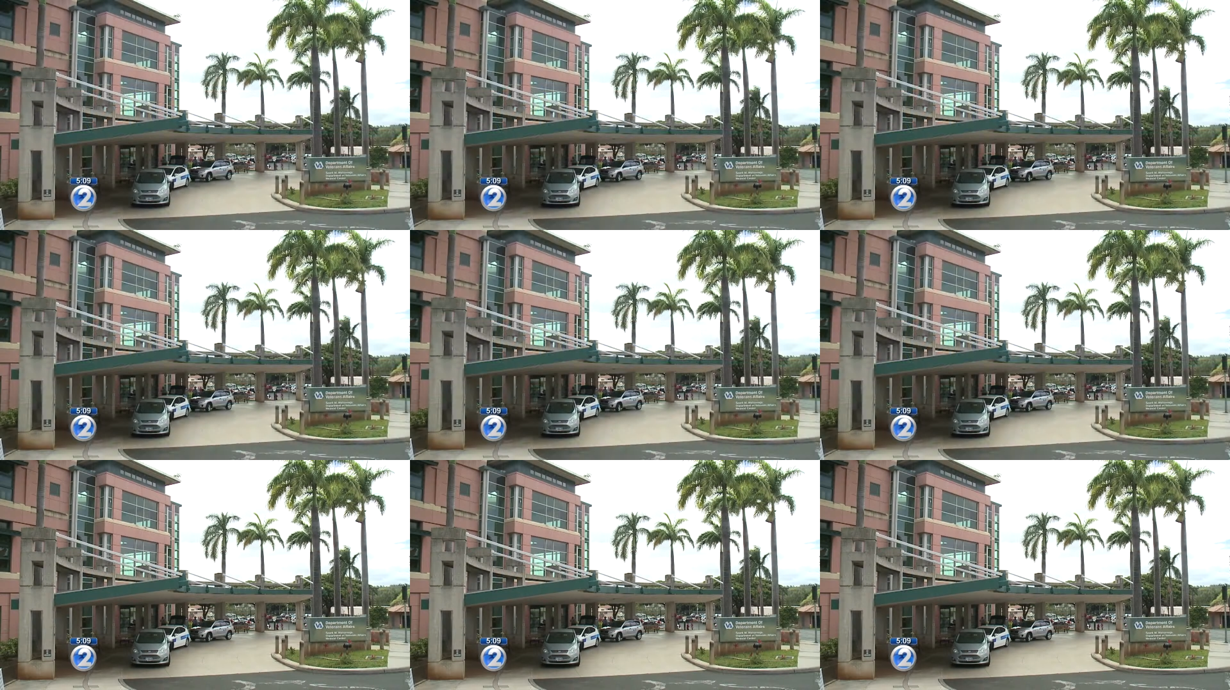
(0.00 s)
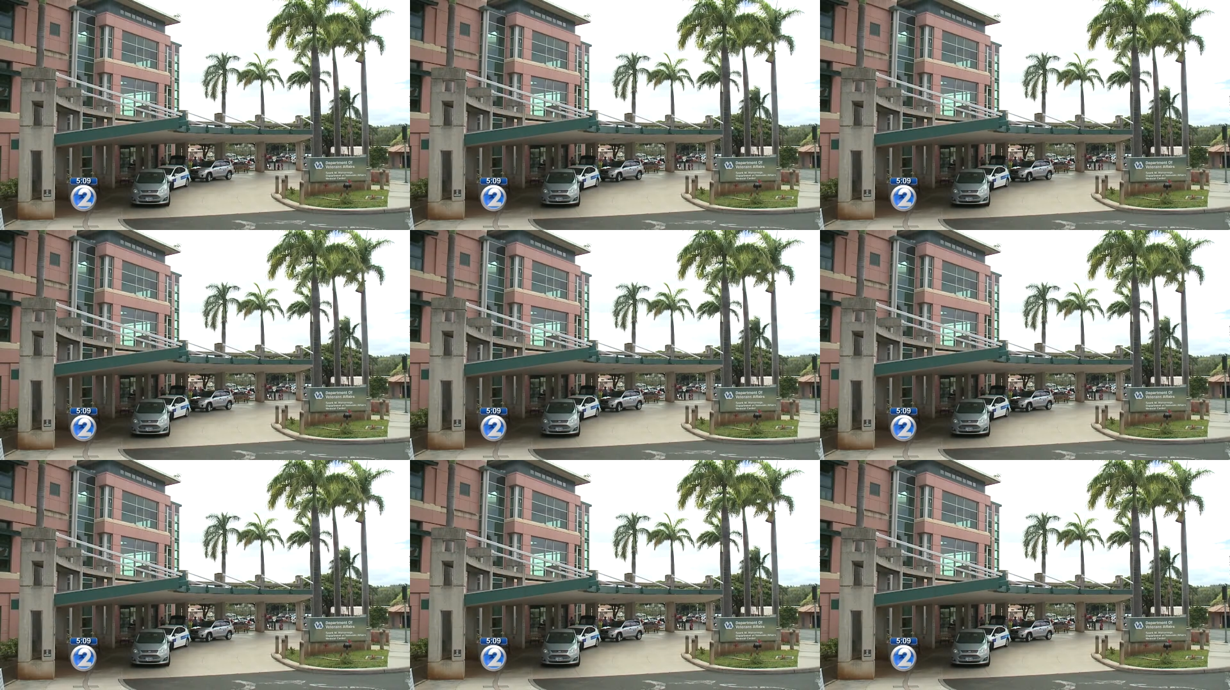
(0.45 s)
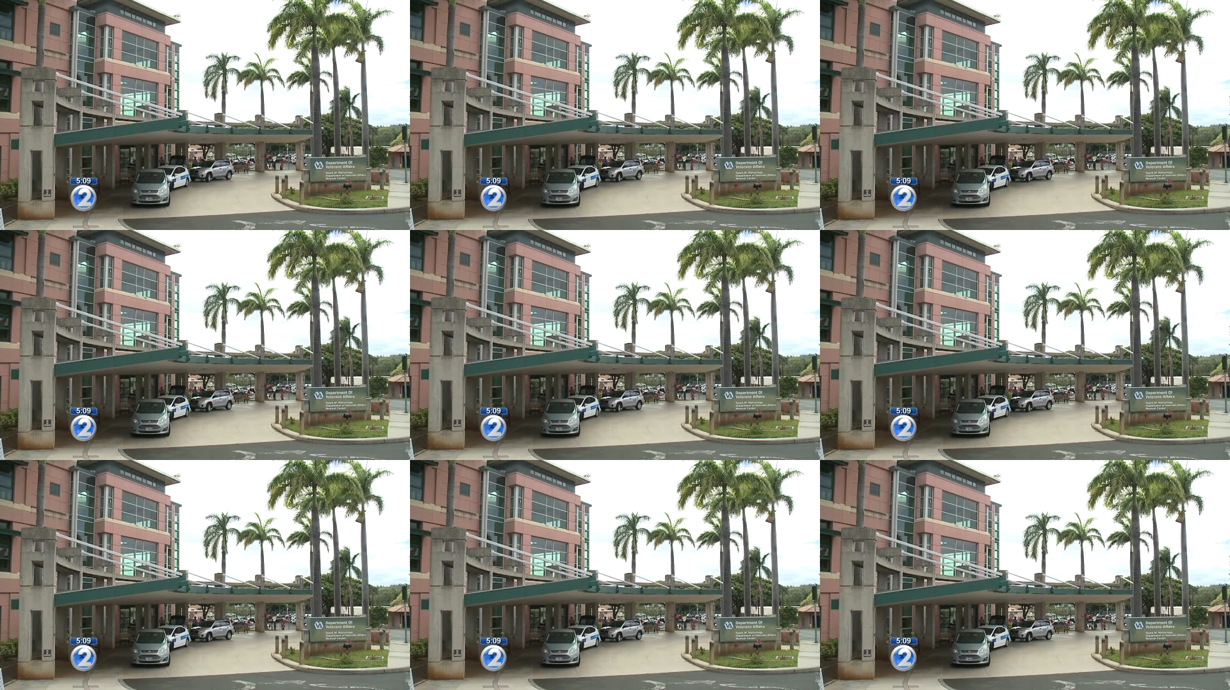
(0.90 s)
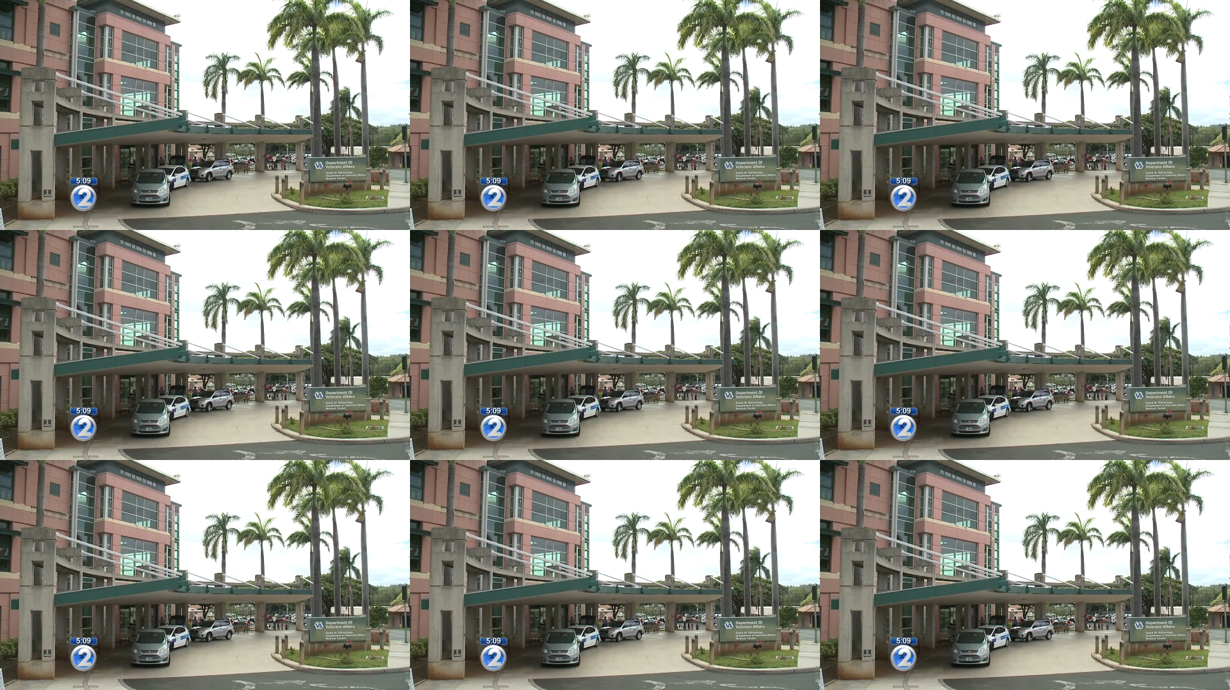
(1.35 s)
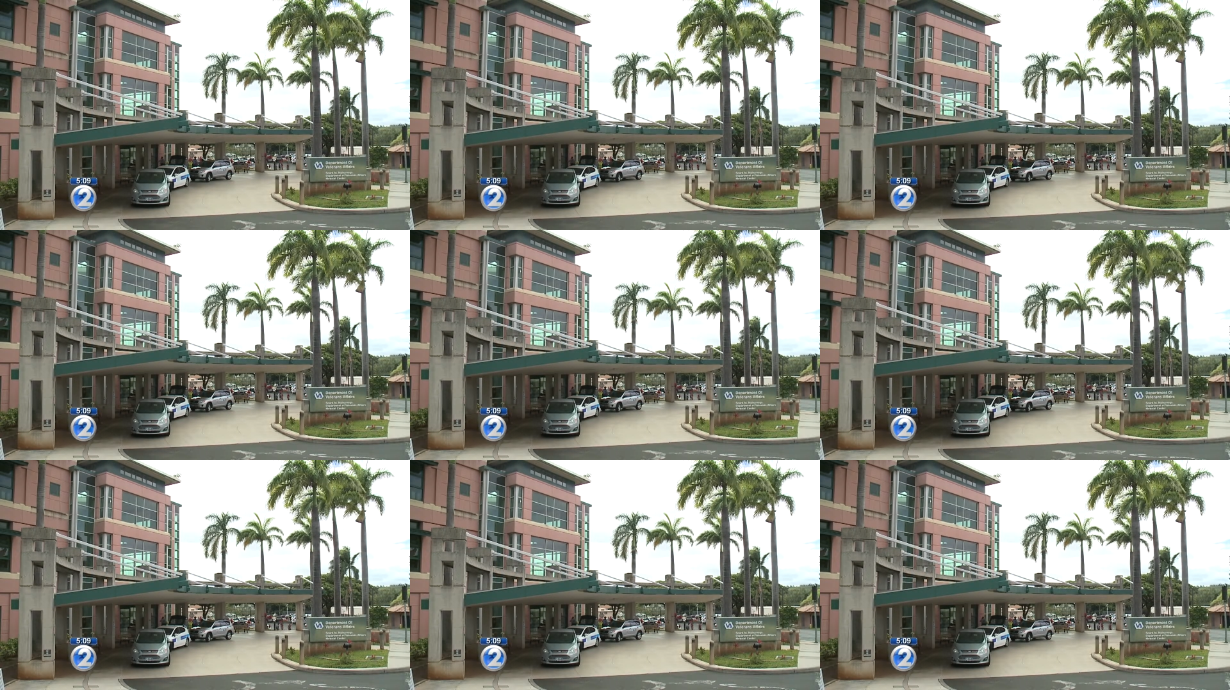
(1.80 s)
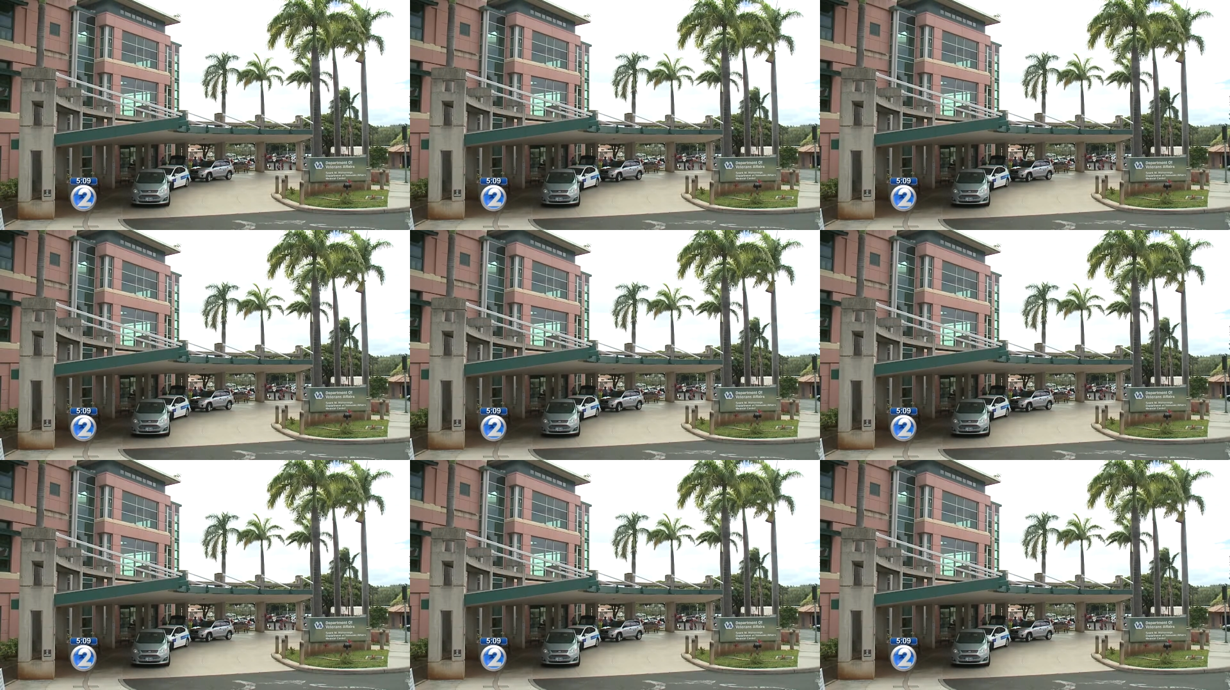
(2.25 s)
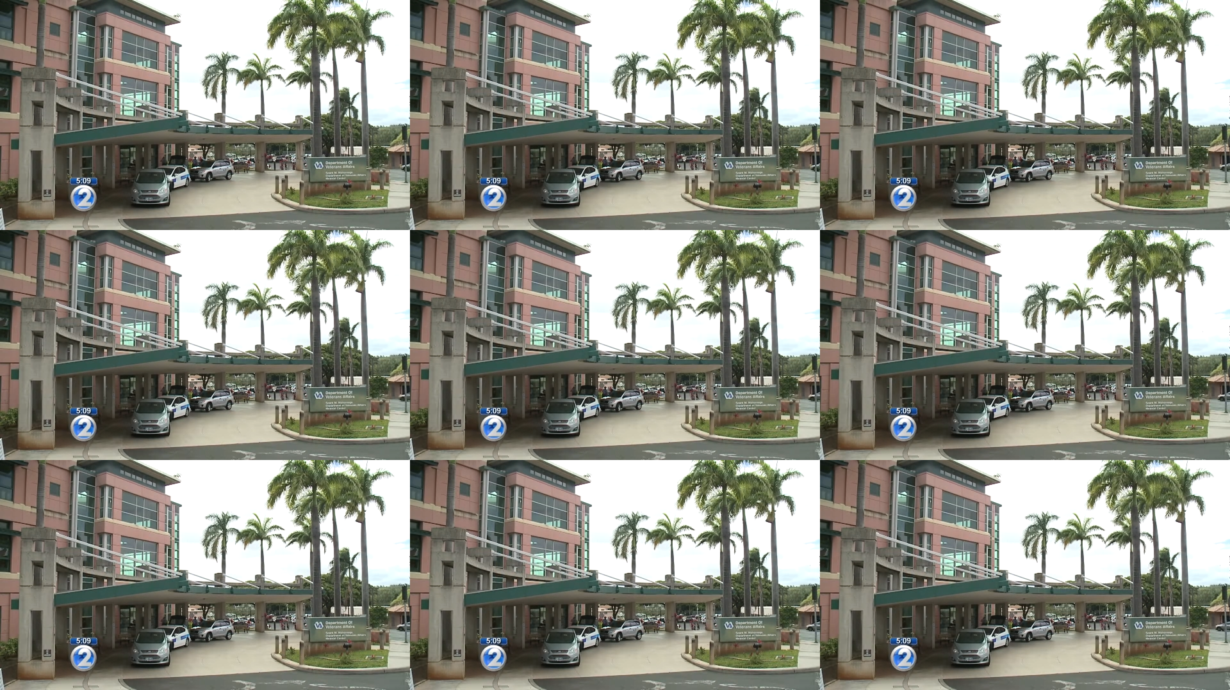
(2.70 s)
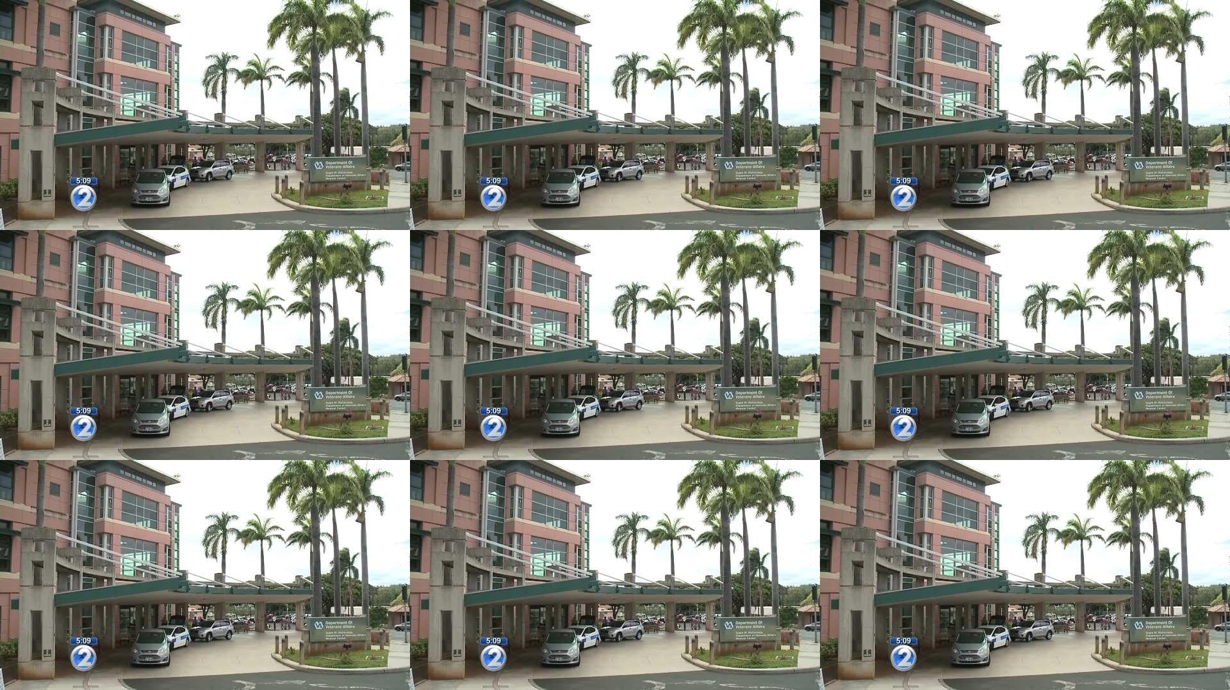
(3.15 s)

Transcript: No face is visible, so there are no lips to read.